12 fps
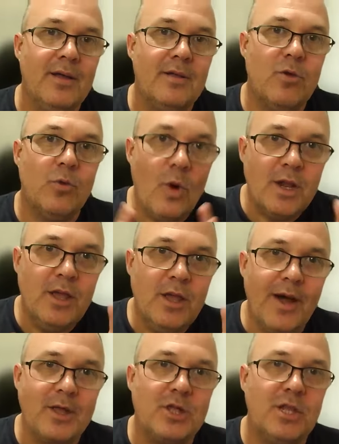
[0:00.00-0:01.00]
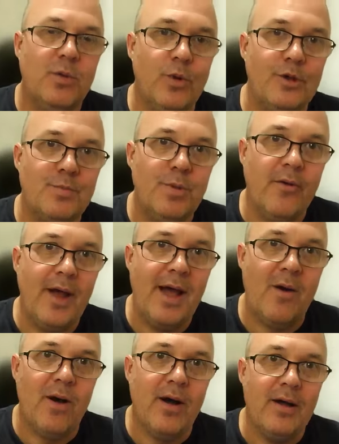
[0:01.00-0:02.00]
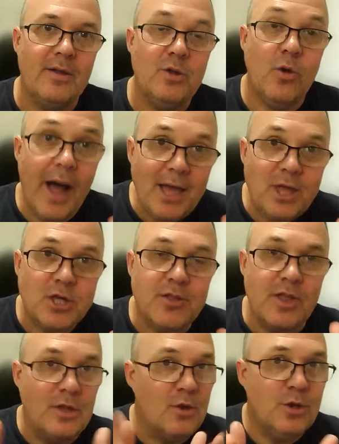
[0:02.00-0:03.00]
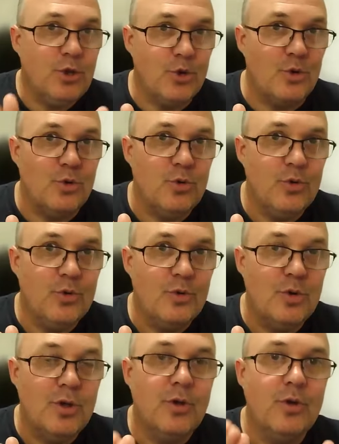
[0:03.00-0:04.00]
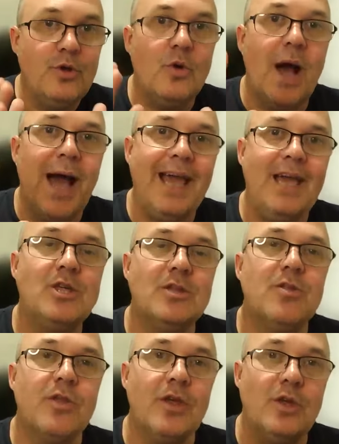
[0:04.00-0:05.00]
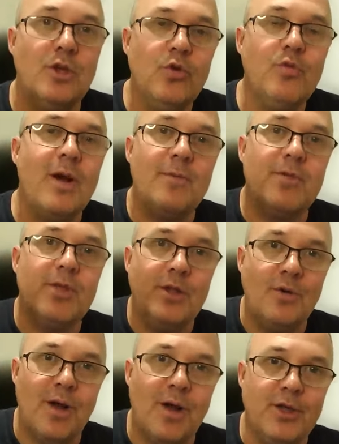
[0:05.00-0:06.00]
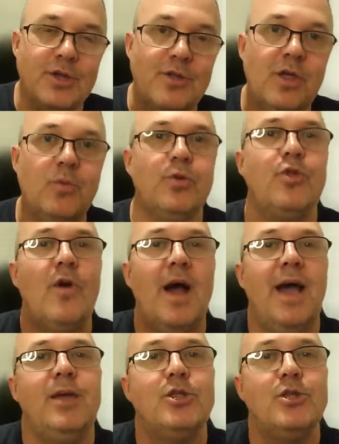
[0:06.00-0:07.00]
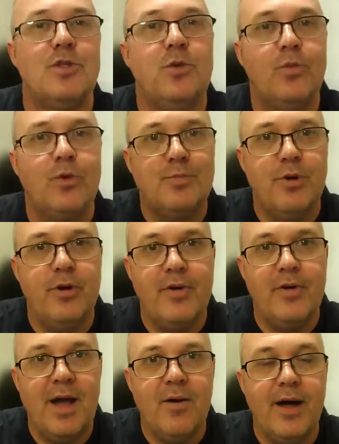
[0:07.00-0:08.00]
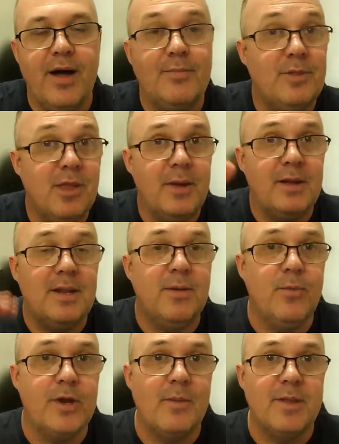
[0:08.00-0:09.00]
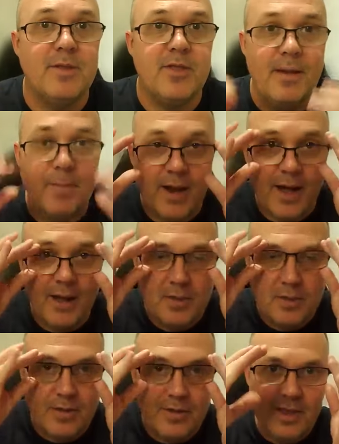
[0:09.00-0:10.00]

So, what are you actually worth per hour? Your agency, not you, your agency. You represent your agency. What's your agency worth per hour? And typically, when I'm in seminars and I